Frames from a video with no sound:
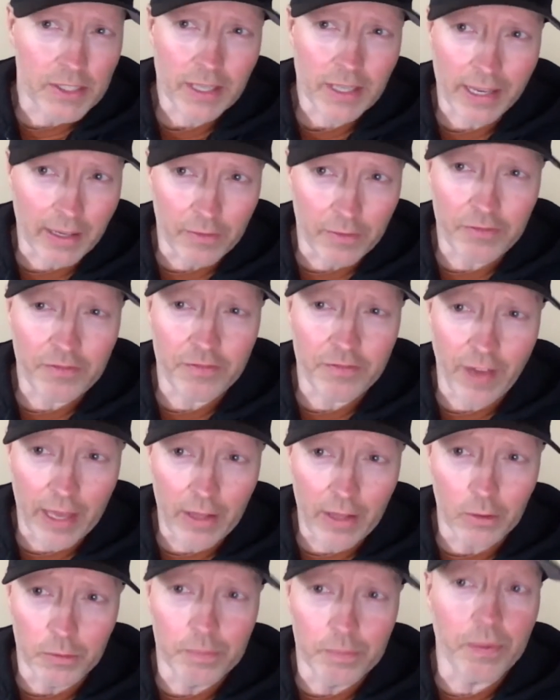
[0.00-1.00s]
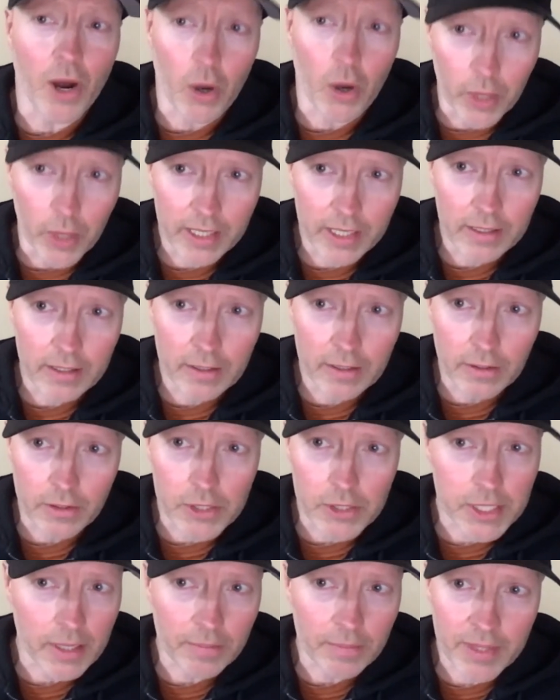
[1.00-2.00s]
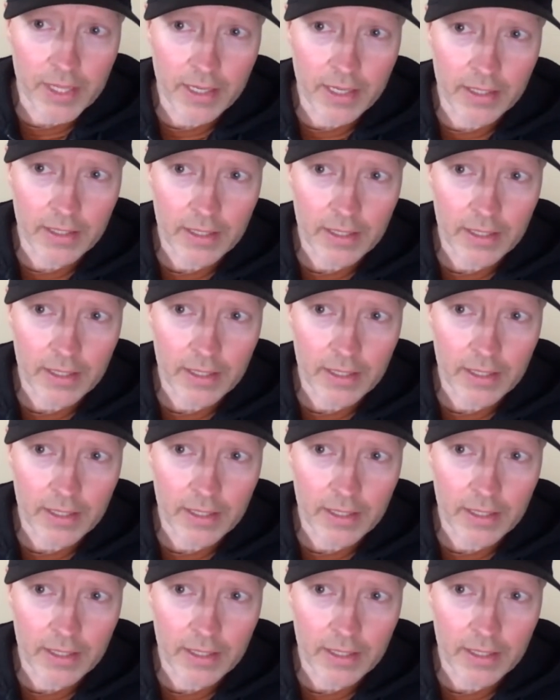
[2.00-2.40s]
like a failed poet or something.